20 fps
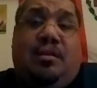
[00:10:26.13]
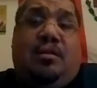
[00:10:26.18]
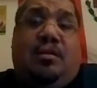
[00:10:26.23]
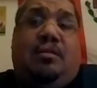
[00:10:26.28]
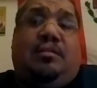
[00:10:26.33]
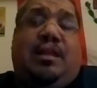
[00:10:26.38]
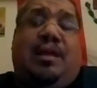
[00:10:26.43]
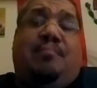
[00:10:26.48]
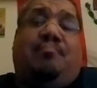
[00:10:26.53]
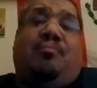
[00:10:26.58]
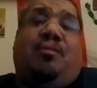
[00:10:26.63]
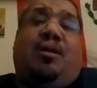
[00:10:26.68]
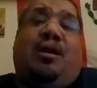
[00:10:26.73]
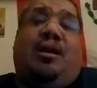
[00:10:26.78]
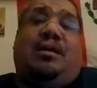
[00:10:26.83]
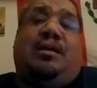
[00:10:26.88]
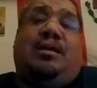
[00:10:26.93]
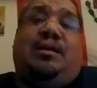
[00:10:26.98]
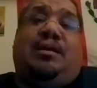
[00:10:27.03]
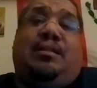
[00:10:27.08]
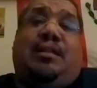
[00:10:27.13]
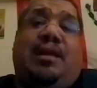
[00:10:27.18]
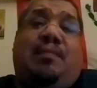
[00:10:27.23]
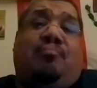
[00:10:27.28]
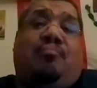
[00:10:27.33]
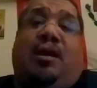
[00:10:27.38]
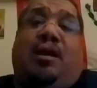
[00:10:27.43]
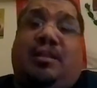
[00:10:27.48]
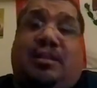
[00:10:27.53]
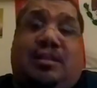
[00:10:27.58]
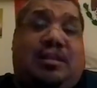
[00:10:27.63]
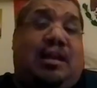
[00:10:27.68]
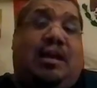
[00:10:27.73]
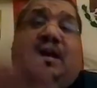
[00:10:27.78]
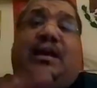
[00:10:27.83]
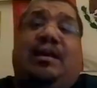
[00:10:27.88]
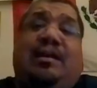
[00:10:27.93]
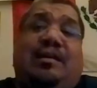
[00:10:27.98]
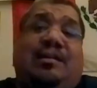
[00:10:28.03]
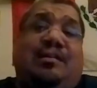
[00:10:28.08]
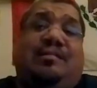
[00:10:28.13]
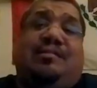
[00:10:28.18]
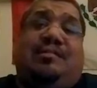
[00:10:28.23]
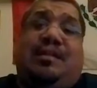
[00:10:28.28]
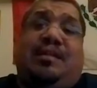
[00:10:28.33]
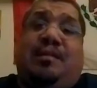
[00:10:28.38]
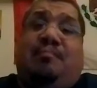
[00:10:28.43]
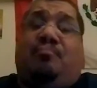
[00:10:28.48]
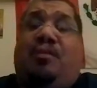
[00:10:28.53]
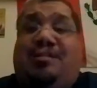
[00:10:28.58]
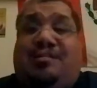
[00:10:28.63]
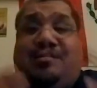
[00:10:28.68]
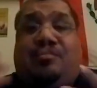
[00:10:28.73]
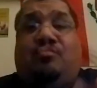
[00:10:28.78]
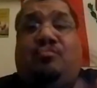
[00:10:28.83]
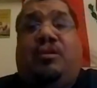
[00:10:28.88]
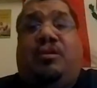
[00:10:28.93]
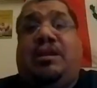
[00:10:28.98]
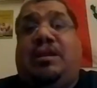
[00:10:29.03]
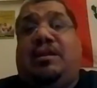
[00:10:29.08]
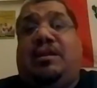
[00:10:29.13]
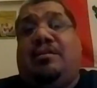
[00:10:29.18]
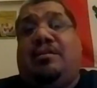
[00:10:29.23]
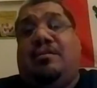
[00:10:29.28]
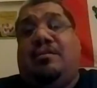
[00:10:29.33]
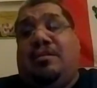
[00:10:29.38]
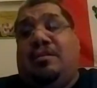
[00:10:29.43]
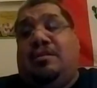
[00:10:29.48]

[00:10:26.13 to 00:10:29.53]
They brought jazz, they brought swing.